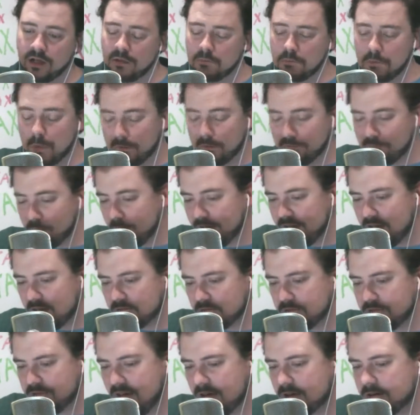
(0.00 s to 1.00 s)
But before we get
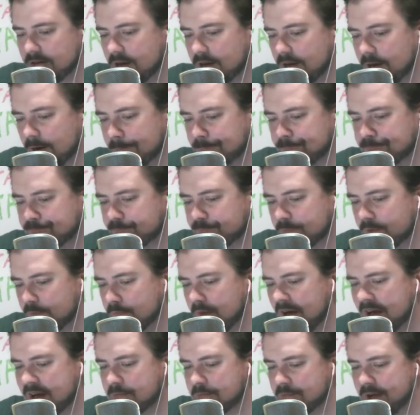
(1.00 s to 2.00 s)
to that,
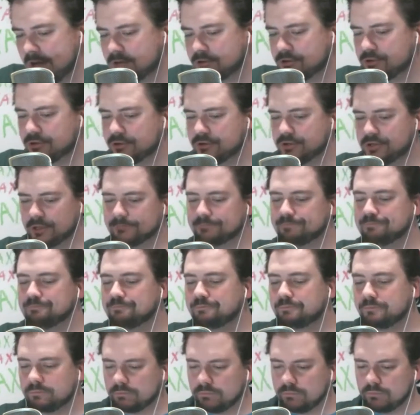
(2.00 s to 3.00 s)
Mike Masterson,
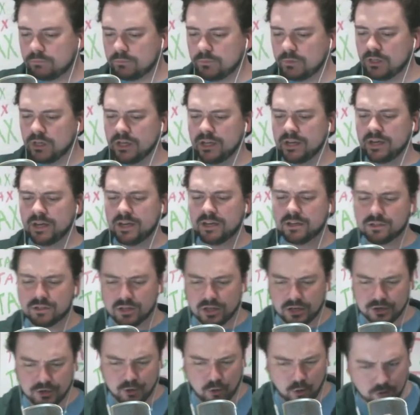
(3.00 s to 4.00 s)
in his
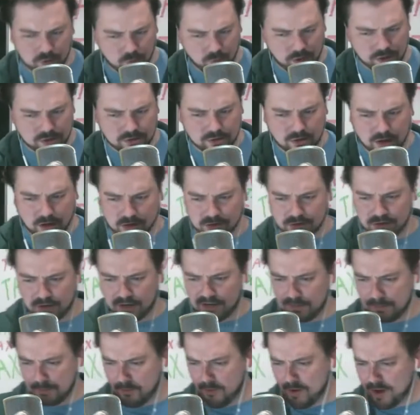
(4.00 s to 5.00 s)
Northwest Arkansas
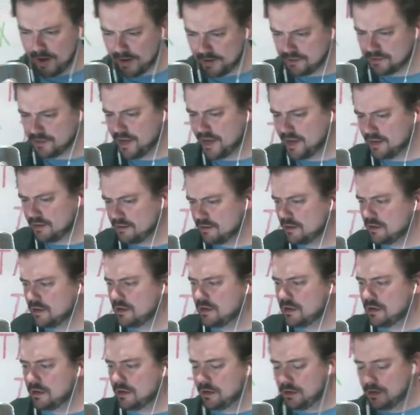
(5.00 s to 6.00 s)
Democrat Gazette
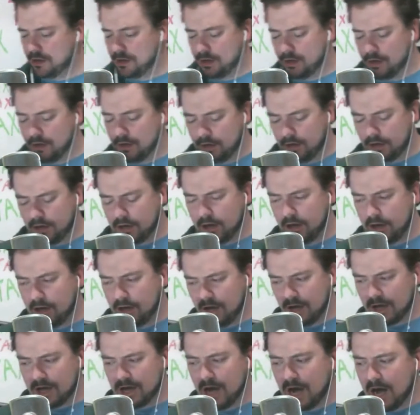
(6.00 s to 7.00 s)

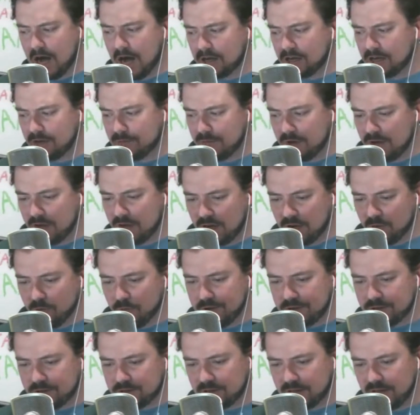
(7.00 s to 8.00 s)
column,
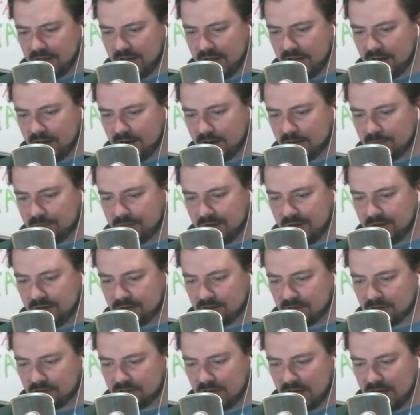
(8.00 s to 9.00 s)
recently had a
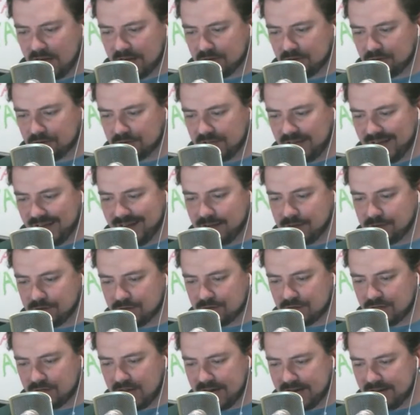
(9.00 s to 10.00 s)
piece entitled
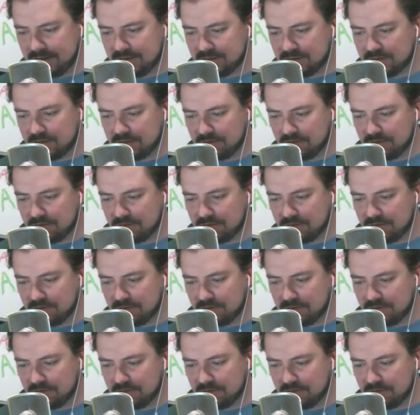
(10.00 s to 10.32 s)
"Insight